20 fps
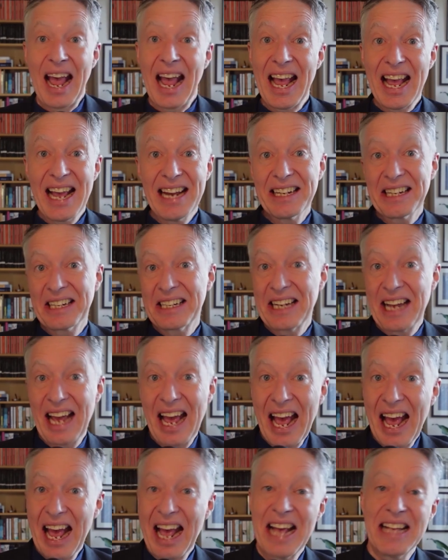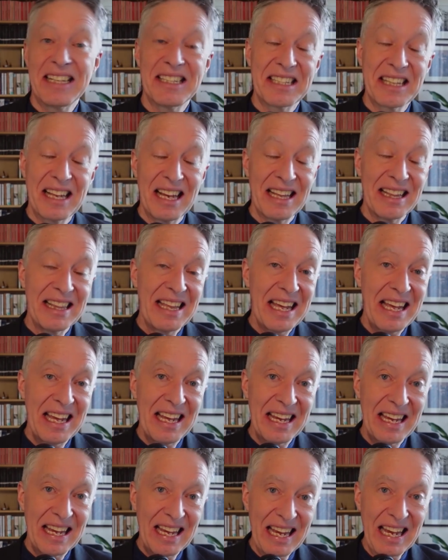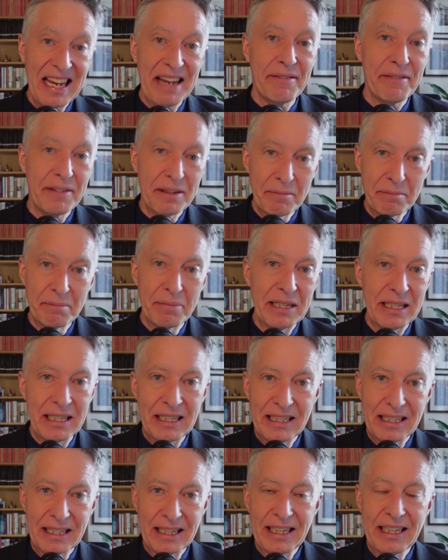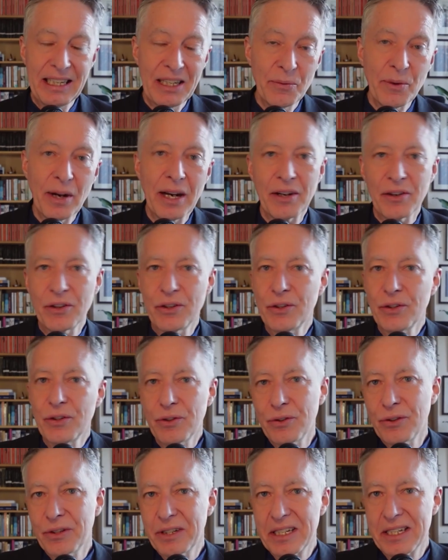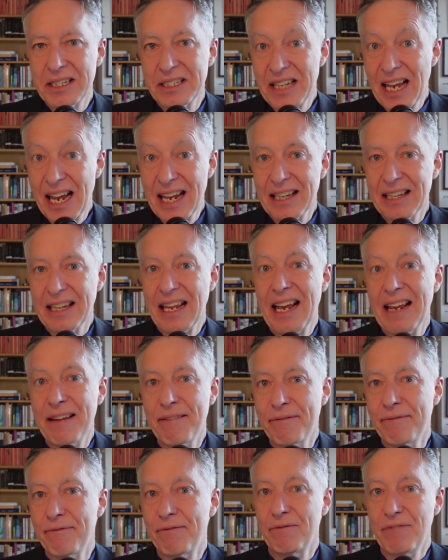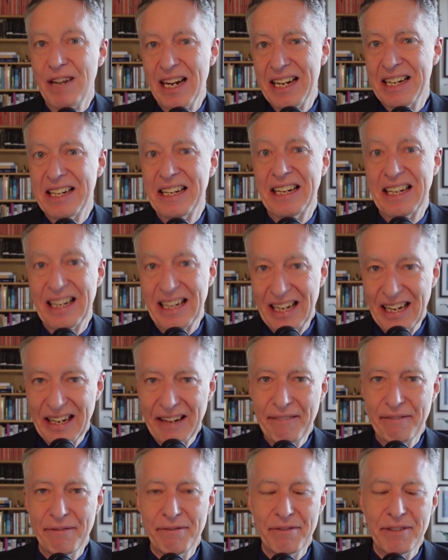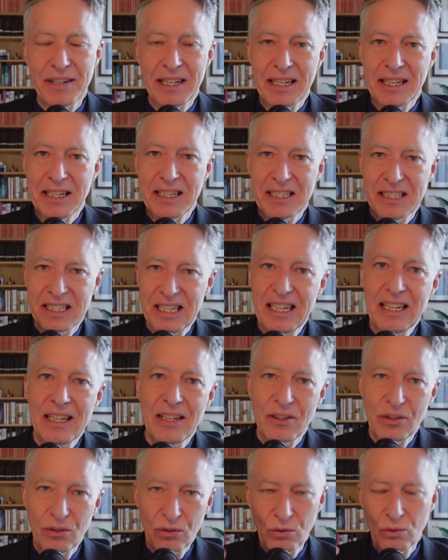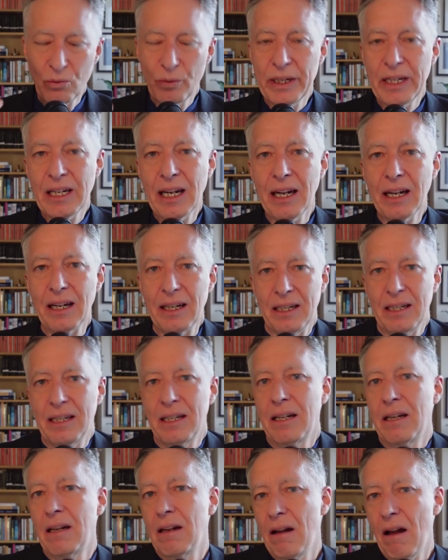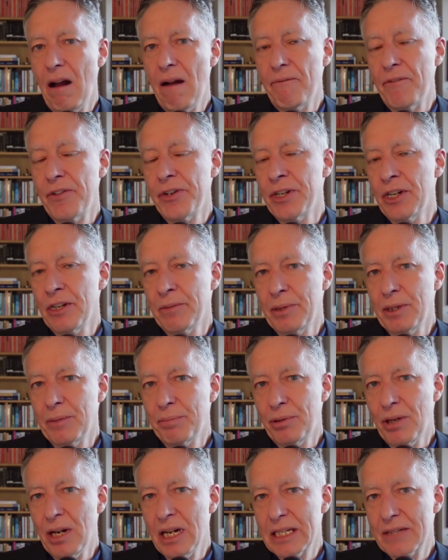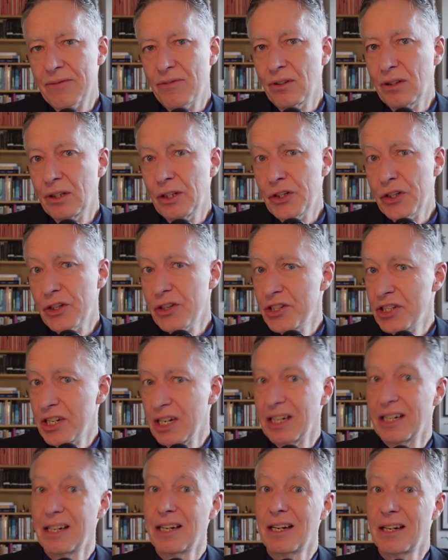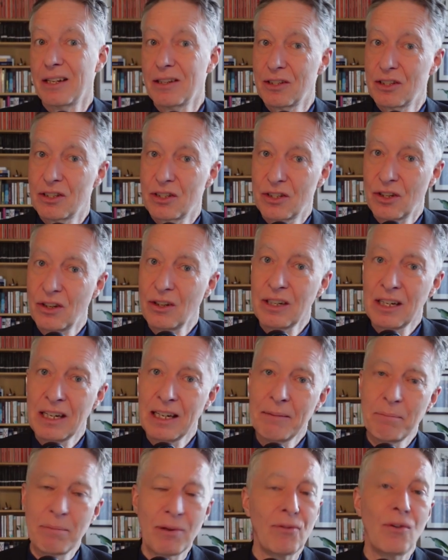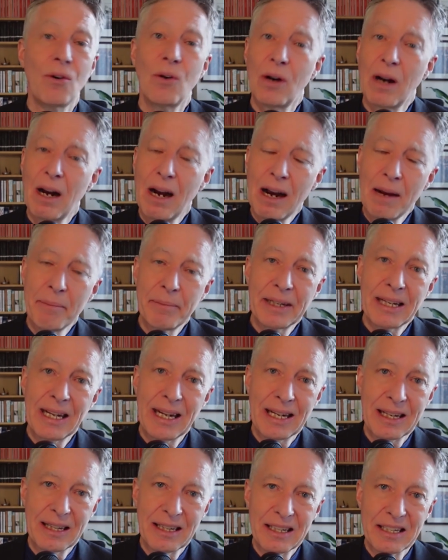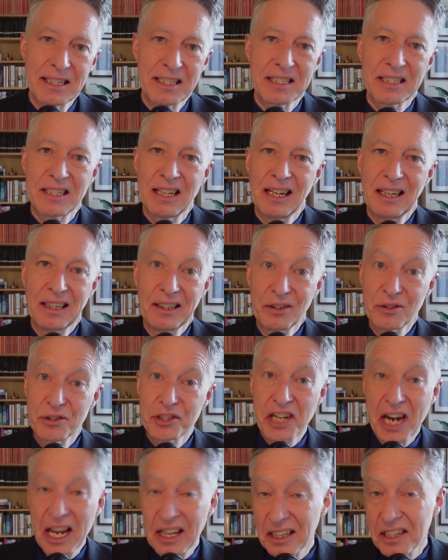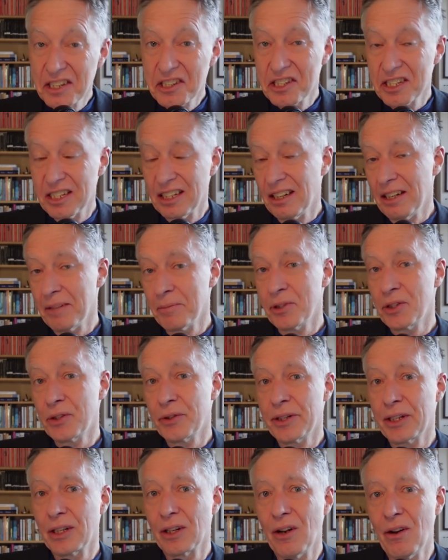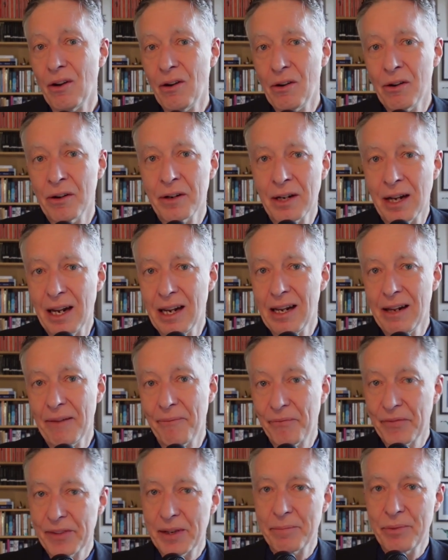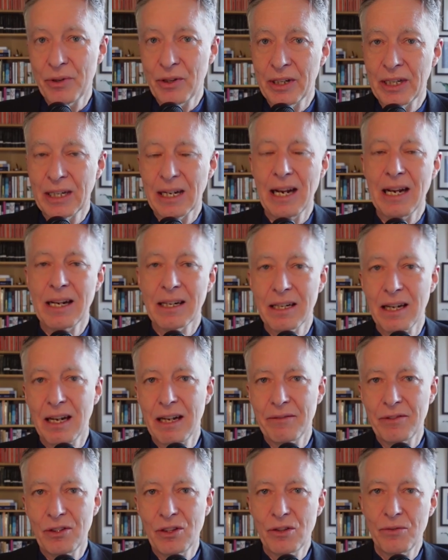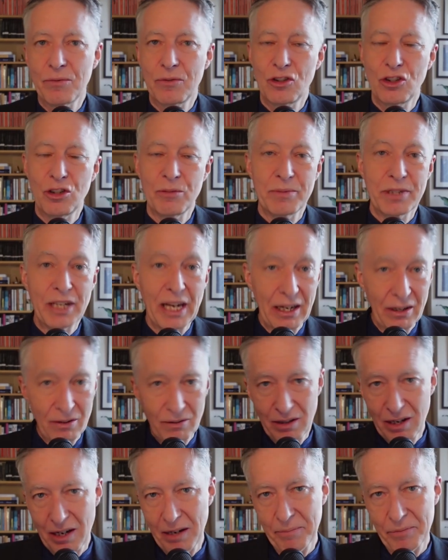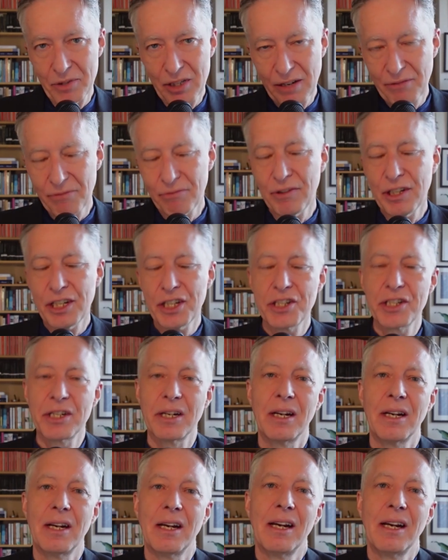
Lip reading: And has there ever been anyone who can say they've read every single winner of the Nobel Prize for Literature? Certainly before I began this little challenge that I'm doing on the Burning Archive YouTube channel, I'm Jeff Rich.